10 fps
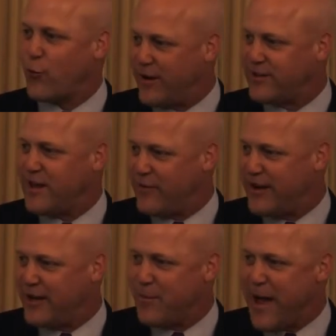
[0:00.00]

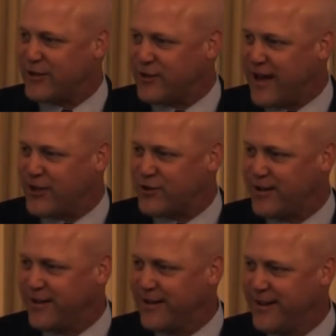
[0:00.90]
creativity and
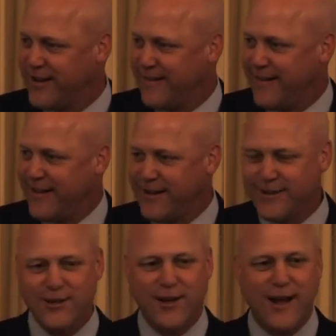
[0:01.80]
imagination
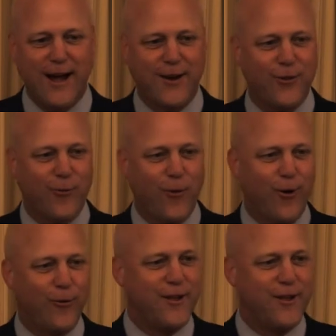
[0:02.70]
to conquer the world.